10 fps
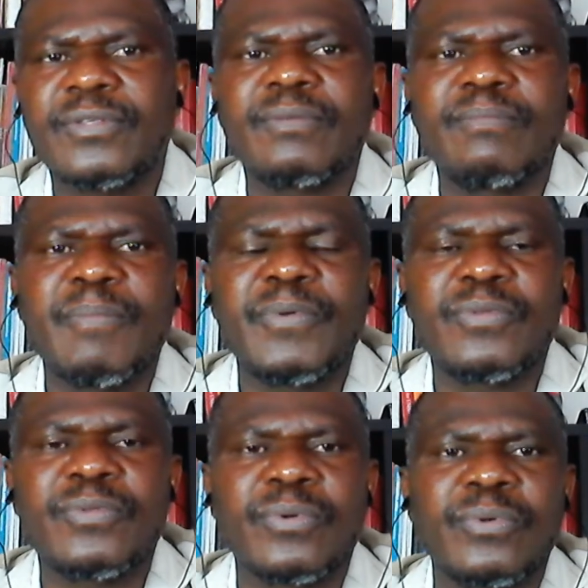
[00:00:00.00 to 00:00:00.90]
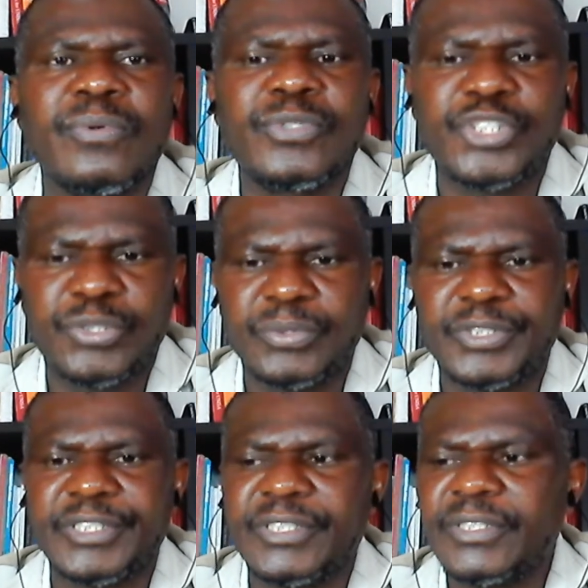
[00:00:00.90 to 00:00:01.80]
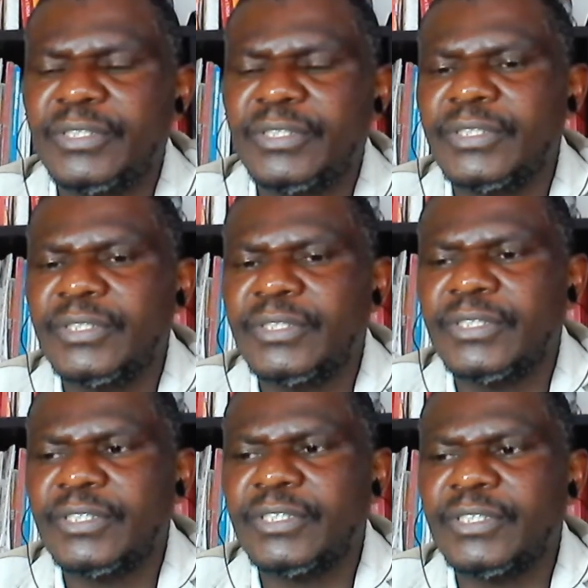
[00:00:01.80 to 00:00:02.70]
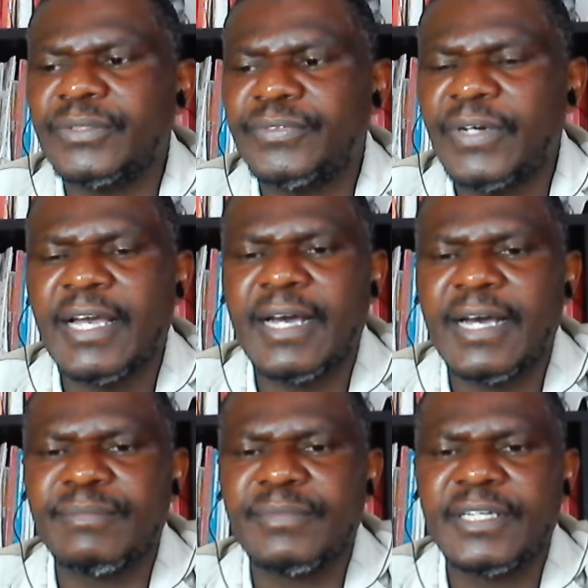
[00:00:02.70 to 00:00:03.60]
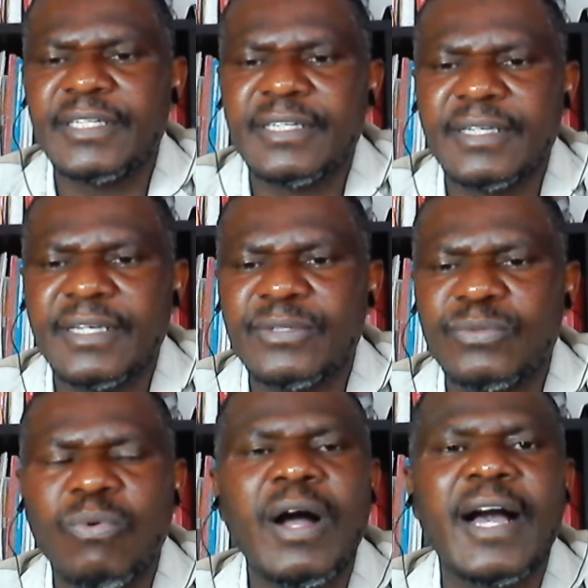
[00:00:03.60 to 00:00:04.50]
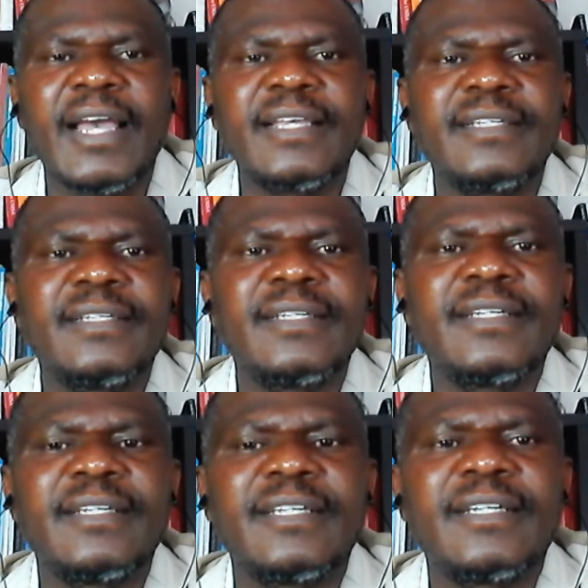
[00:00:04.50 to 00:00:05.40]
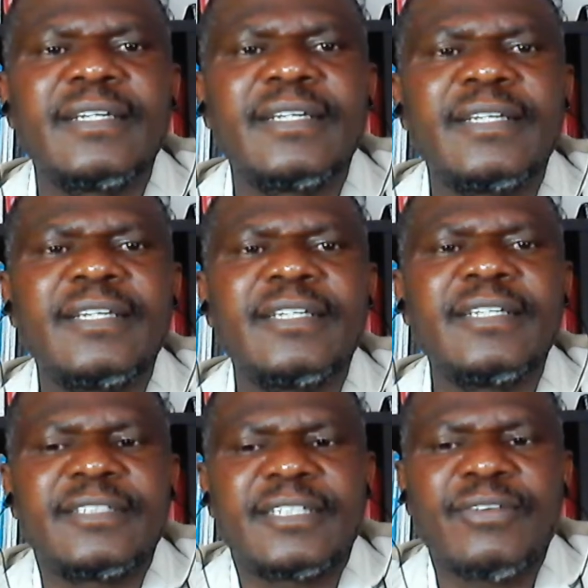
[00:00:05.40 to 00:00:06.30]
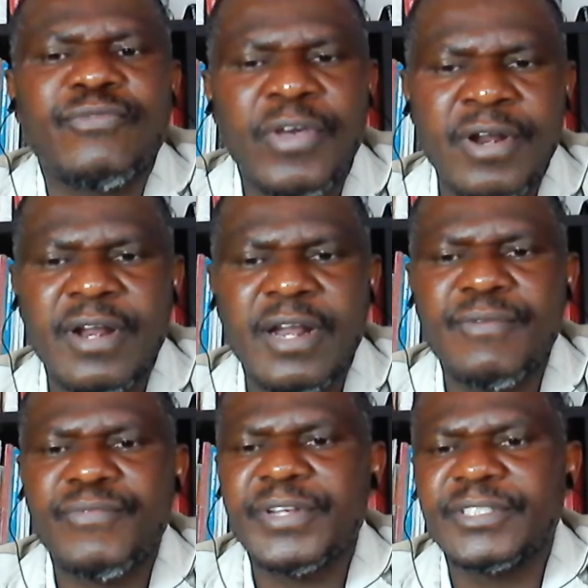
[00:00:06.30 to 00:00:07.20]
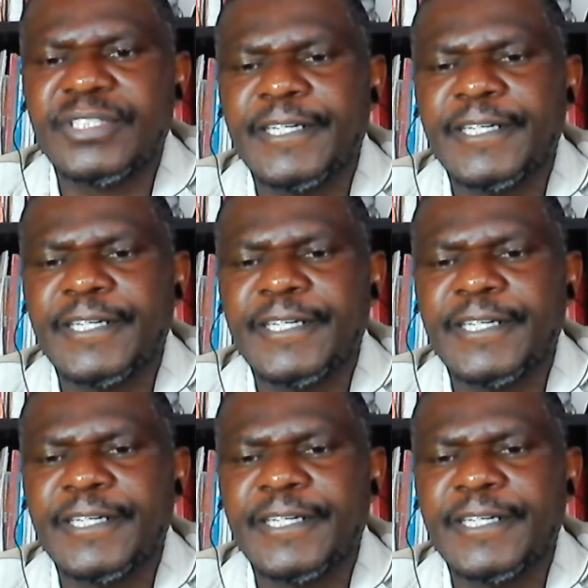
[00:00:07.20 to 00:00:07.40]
maybe through shooting a firearm at Y, is a very relevant